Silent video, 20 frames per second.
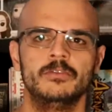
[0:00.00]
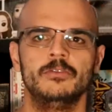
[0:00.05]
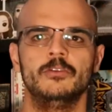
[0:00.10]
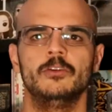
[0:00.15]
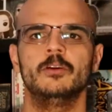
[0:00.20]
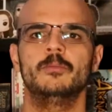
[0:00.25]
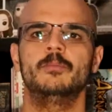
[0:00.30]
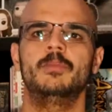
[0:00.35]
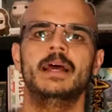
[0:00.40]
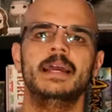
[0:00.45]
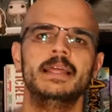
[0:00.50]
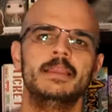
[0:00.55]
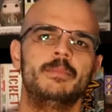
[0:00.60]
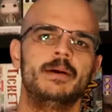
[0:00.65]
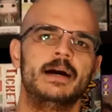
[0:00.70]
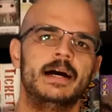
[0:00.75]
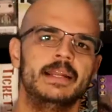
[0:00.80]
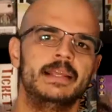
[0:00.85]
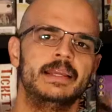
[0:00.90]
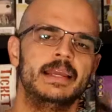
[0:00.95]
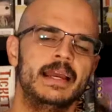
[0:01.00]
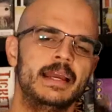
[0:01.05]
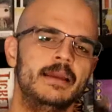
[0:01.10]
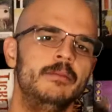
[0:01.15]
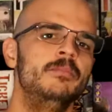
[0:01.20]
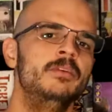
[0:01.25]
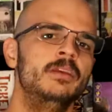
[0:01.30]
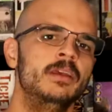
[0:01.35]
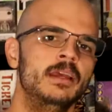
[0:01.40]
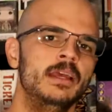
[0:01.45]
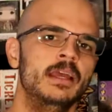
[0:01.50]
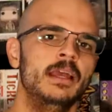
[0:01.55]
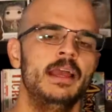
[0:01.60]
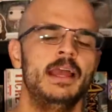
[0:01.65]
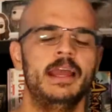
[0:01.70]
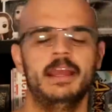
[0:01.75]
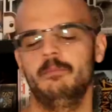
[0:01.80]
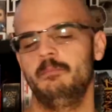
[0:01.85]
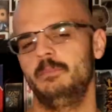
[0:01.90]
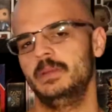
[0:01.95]
You can play the party games
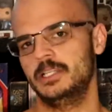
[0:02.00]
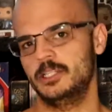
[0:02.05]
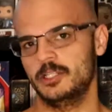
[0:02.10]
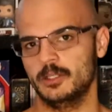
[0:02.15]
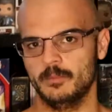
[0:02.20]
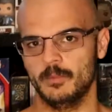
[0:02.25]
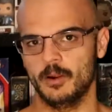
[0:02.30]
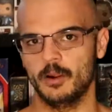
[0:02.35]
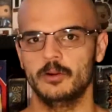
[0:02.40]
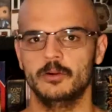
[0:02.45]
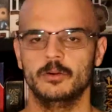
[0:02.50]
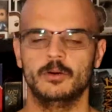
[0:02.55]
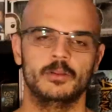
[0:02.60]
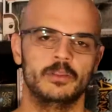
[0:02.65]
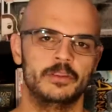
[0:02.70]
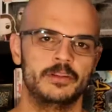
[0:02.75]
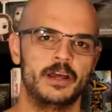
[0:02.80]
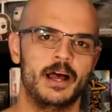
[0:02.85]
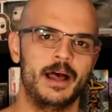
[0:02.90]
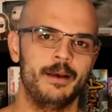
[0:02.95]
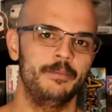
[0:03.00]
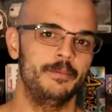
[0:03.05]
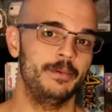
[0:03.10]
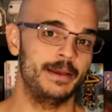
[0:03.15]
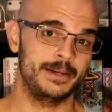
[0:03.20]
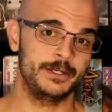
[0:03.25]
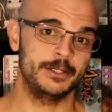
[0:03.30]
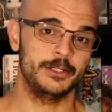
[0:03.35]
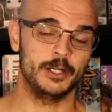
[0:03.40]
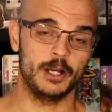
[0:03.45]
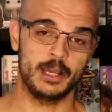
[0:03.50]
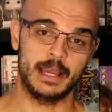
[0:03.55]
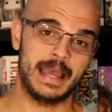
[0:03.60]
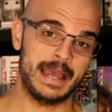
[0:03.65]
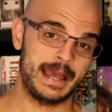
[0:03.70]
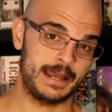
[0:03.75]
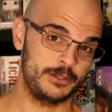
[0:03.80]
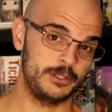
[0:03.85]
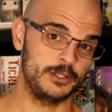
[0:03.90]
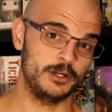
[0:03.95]
and bitch and moan all the time about
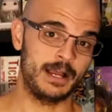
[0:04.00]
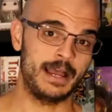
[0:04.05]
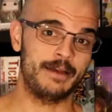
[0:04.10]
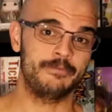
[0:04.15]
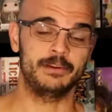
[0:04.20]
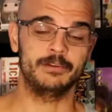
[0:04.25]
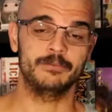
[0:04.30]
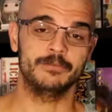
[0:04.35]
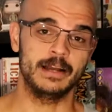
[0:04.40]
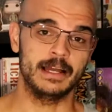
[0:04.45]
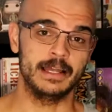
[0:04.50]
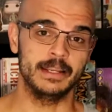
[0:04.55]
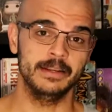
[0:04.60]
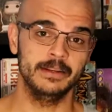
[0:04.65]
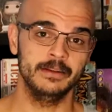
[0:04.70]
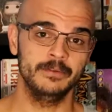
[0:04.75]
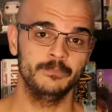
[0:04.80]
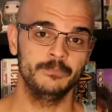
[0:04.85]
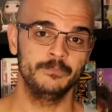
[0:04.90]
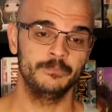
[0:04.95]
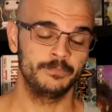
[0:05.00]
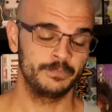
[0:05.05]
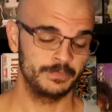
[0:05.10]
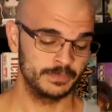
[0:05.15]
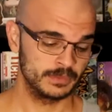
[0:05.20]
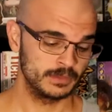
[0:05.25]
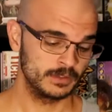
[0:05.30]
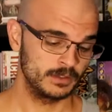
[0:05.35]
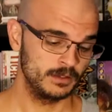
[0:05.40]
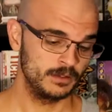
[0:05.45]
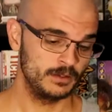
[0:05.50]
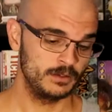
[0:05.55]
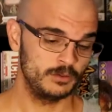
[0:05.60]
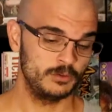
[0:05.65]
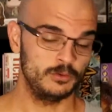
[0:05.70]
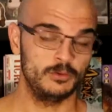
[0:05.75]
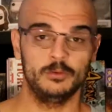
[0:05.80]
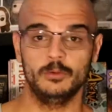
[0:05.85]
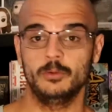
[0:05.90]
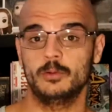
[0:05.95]
how you're not having fun.
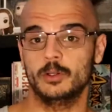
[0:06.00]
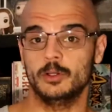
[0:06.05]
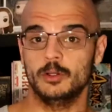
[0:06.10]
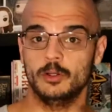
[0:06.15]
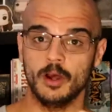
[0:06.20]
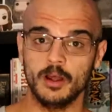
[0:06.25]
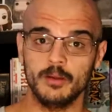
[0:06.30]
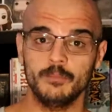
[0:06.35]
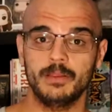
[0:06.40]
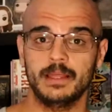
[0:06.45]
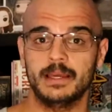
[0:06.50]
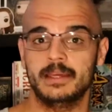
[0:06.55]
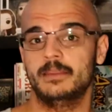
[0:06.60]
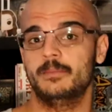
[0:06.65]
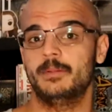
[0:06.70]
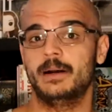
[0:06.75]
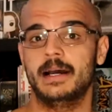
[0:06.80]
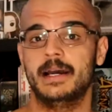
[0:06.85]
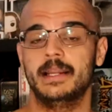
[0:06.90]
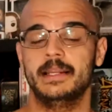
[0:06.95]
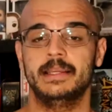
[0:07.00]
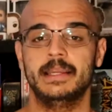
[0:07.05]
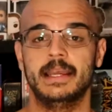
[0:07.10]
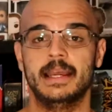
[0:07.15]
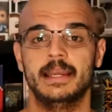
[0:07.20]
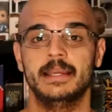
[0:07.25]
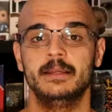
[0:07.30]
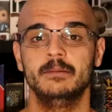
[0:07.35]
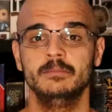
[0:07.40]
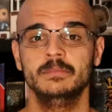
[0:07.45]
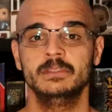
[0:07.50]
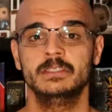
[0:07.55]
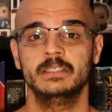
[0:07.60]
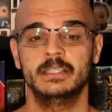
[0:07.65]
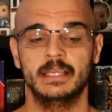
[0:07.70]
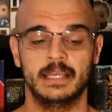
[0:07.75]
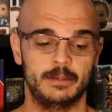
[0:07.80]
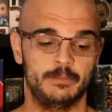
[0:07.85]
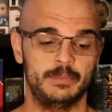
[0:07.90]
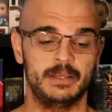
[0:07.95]
You can not play the party games
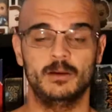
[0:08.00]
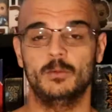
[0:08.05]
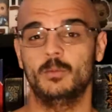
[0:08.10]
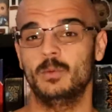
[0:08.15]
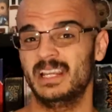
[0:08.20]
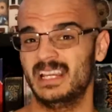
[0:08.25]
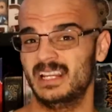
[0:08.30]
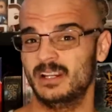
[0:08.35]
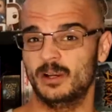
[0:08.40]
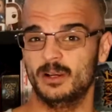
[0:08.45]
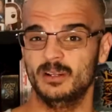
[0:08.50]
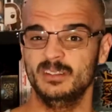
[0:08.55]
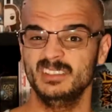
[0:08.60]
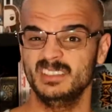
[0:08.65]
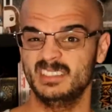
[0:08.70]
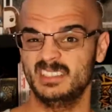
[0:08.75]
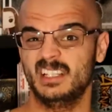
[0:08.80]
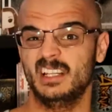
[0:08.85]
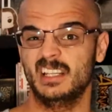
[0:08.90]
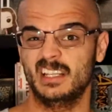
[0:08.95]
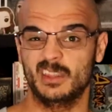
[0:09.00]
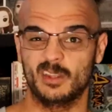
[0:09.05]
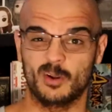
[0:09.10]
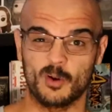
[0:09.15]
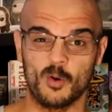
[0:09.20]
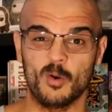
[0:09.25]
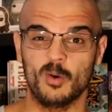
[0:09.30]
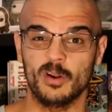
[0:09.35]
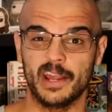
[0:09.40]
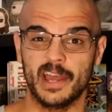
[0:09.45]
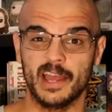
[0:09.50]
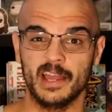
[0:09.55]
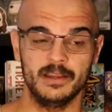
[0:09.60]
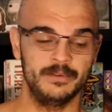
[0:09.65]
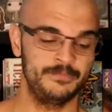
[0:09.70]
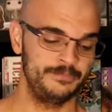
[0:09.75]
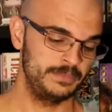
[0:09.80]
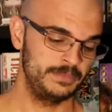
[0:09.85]
and be a weirdo sitting in the corner.